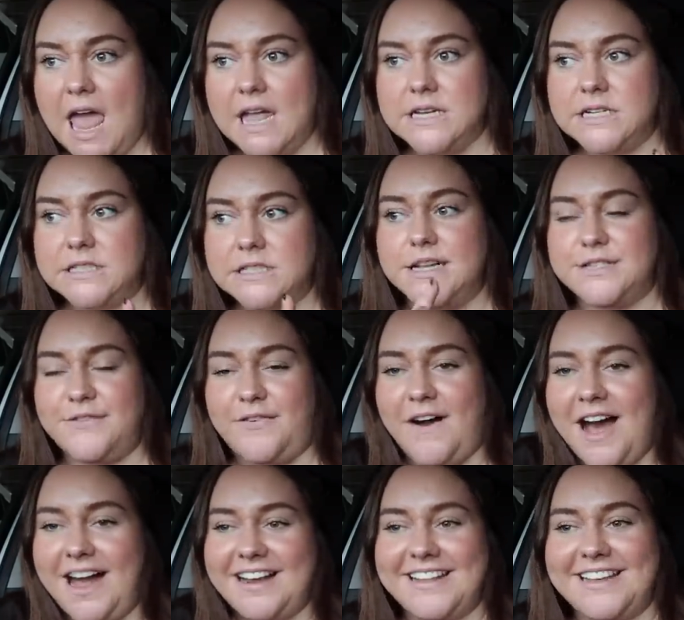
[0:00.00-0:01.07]
And it's
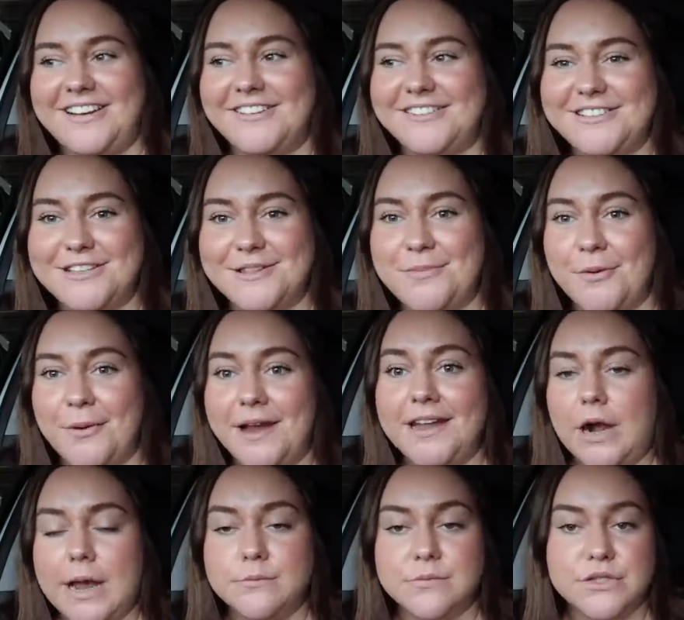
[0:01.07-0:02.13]
finally gotten to the point
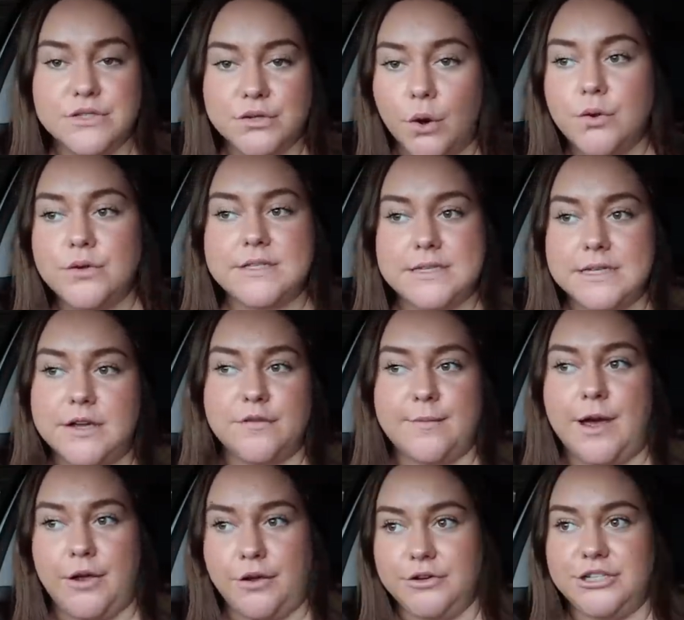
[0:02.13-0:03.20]
where I'm so sick of
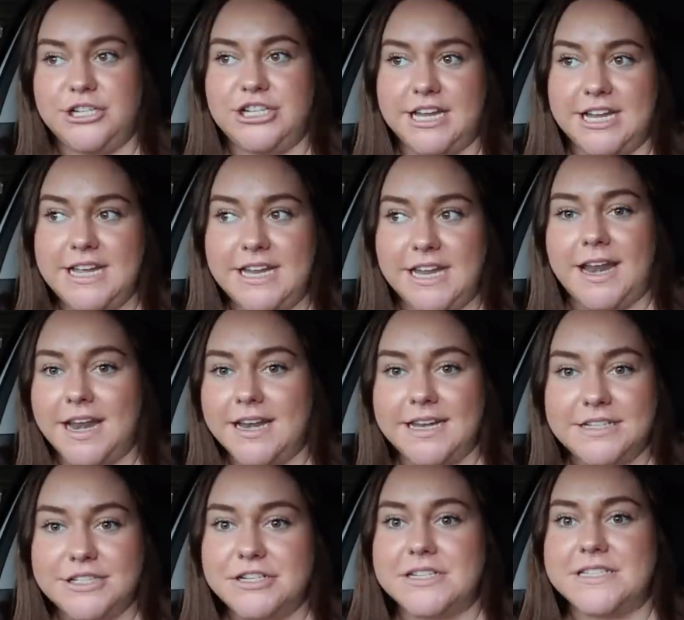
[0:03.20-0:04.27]
my own shit that I
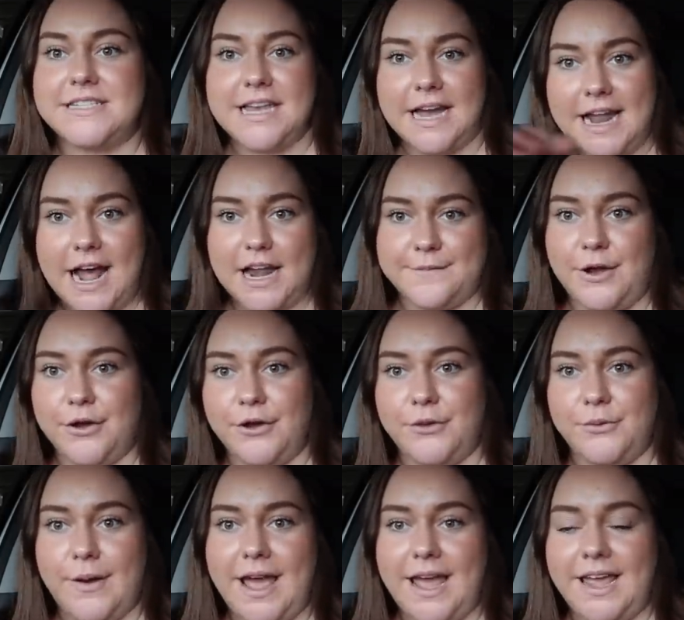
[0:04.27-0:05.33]
need to just get out of my
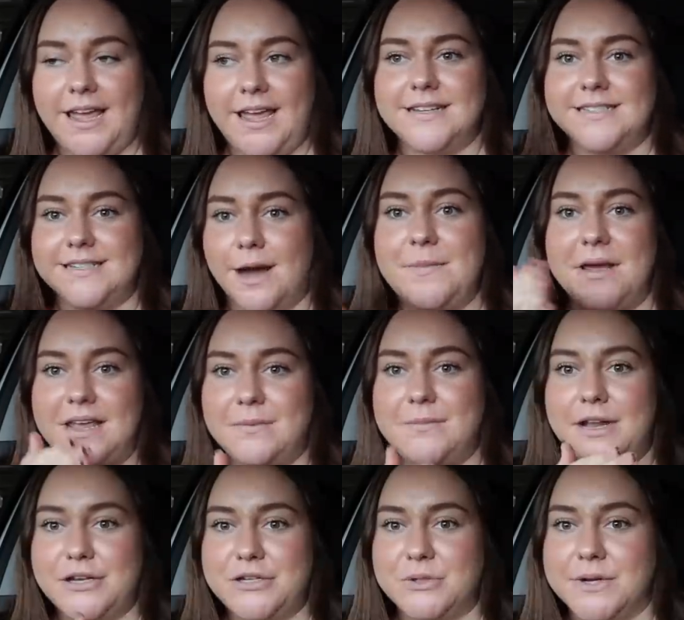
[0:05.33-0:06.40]
own way and start making
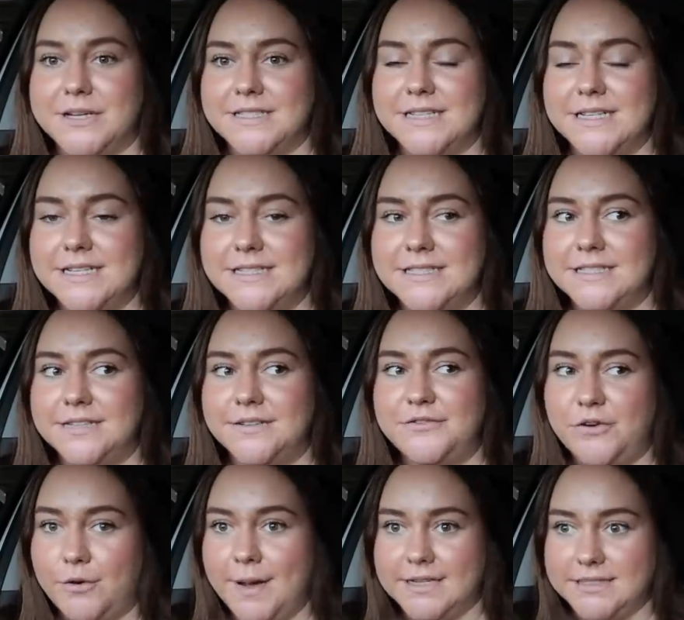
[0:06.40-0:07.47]
better choices
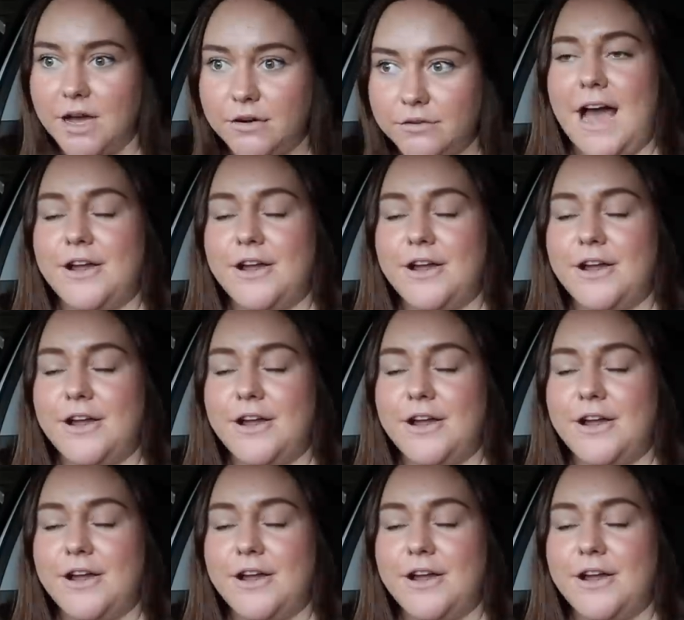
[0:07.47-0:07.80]
for myself.